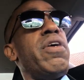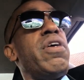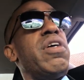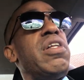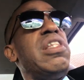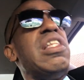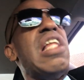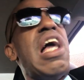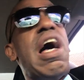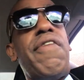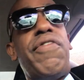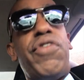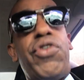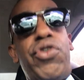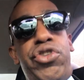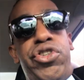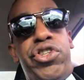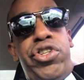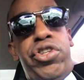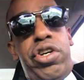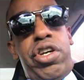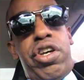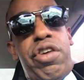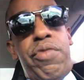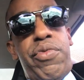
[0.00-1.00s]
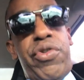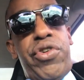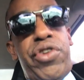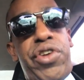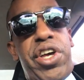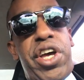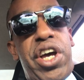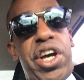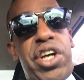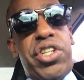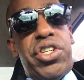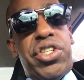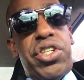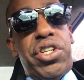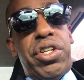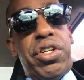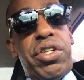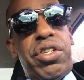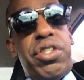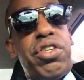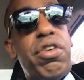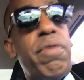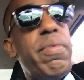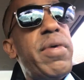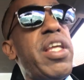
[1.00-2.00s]
Levels to communication.
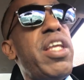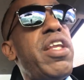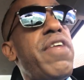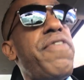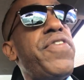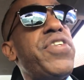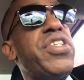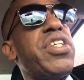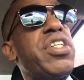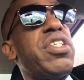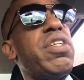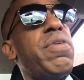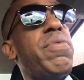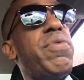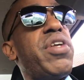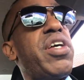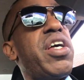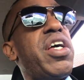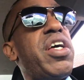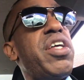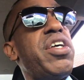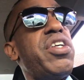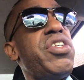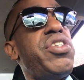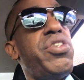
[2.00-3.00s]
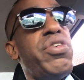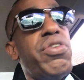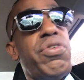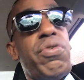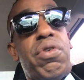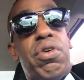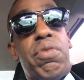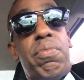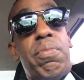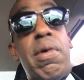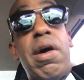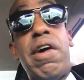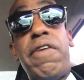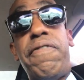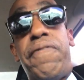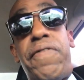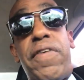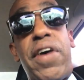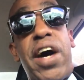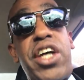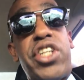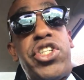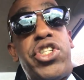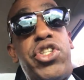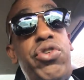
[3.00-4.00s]
So many different things I want to get into. Mud
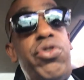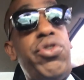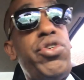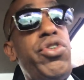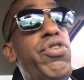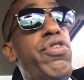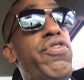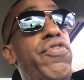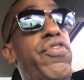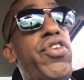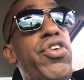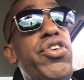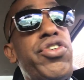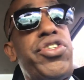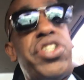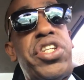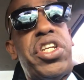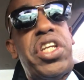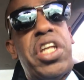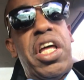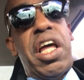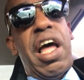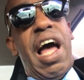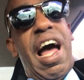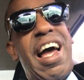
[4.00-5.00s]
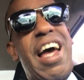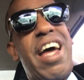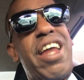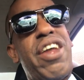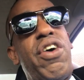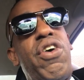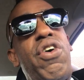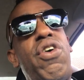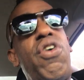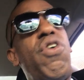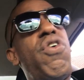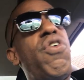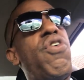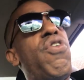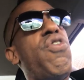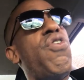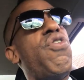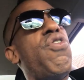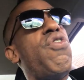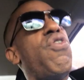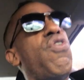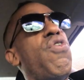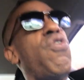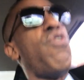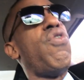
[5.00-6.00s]
Fossil University. I got a
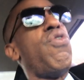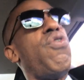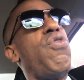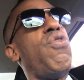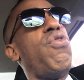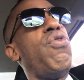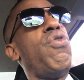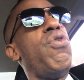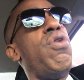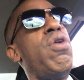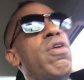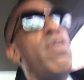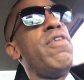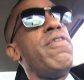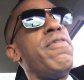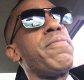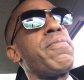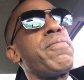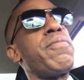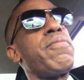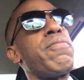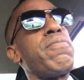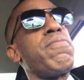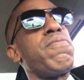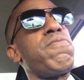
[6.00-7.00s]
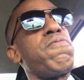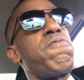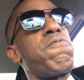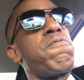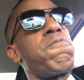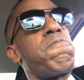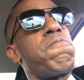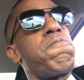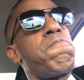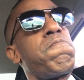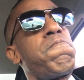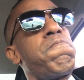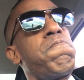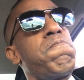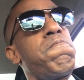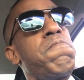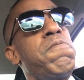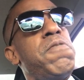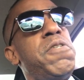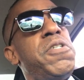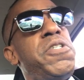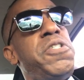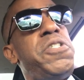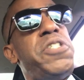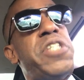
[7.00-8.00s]
whole
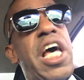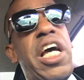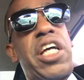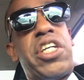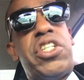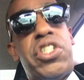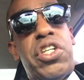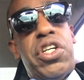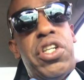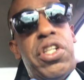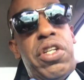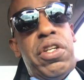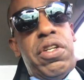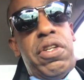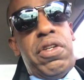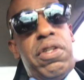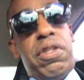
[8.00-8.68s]
section